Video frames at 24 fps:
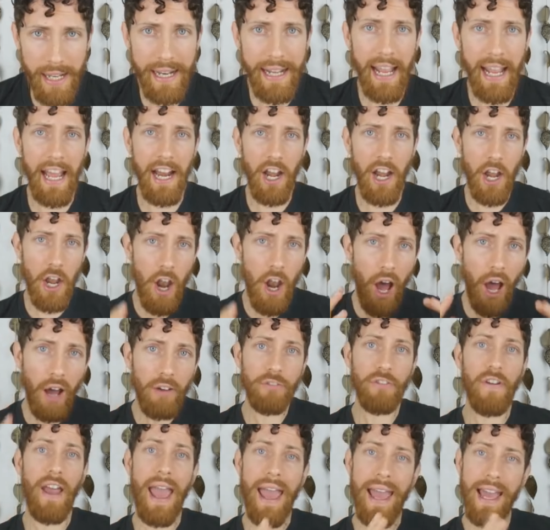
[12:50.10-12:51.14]
getting
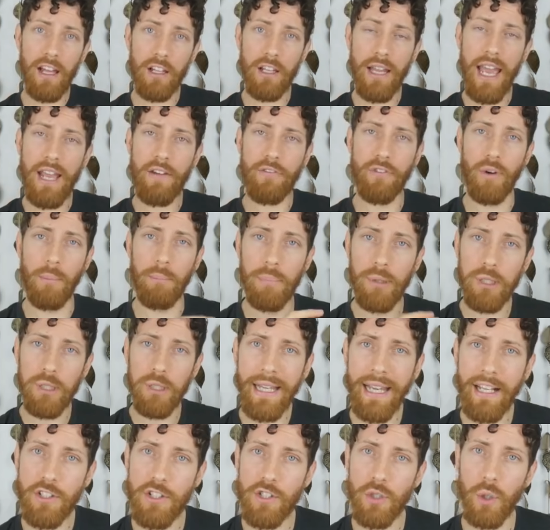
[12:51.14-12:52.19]
enough ALA from
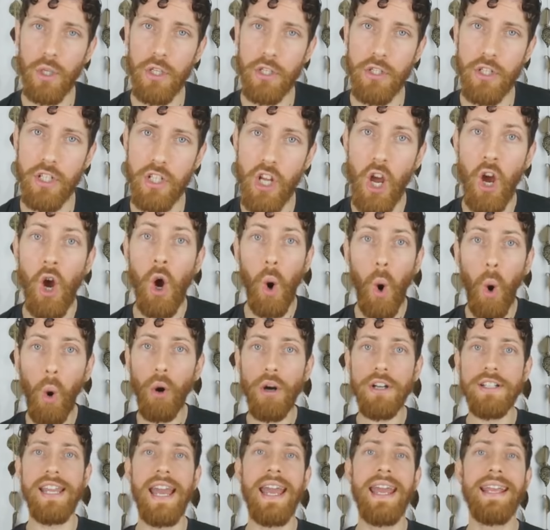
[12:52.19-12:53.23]
plant sources
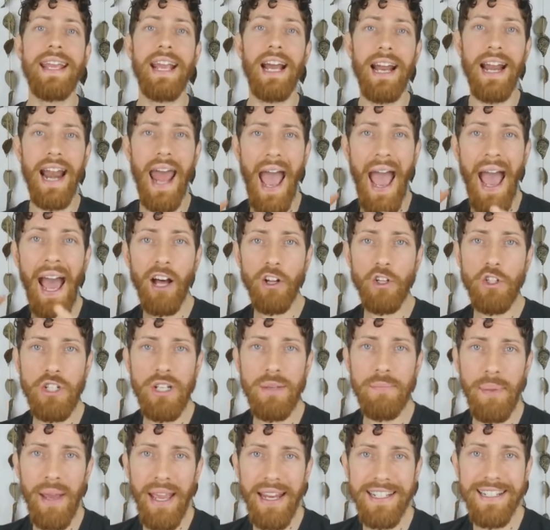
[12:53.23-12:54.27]
or take an
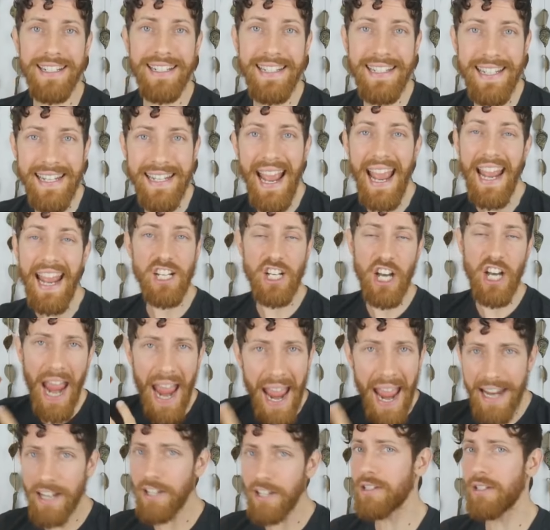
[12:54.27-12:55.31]
algae based
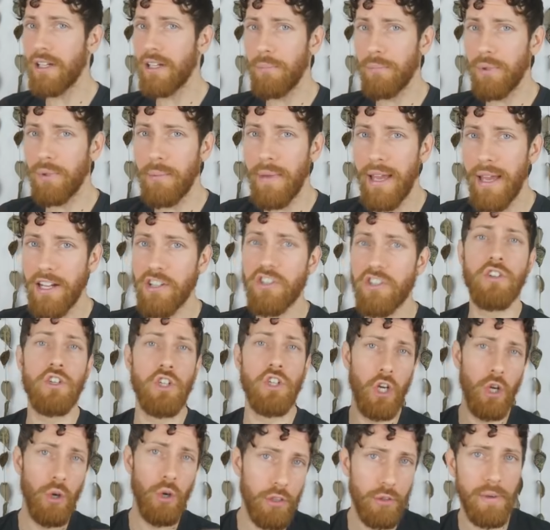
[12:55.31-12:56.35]
DHA supplement
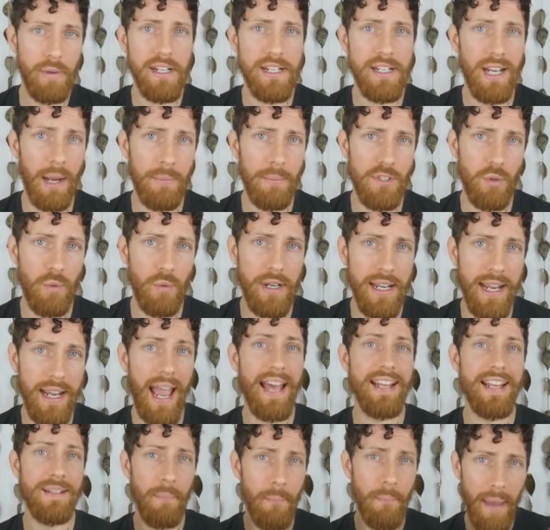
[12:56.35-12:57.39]
two to three times a
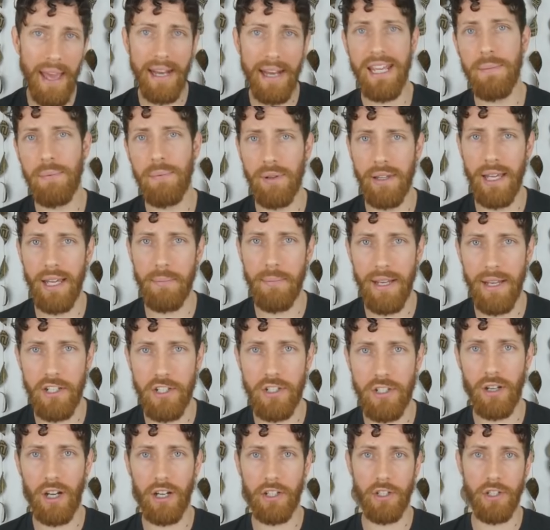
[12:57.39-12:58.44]
week, as many plant
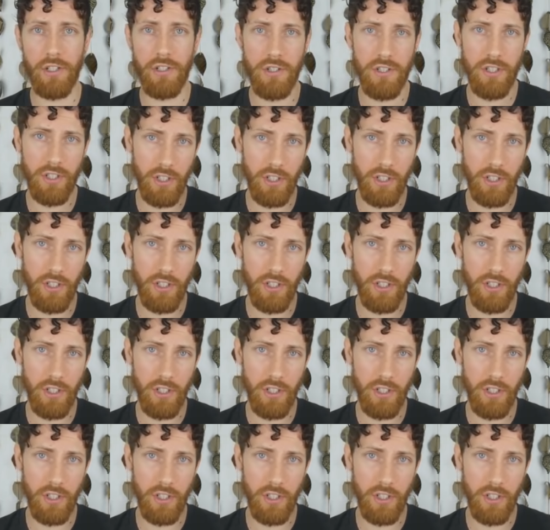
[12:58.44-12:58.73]
based doctors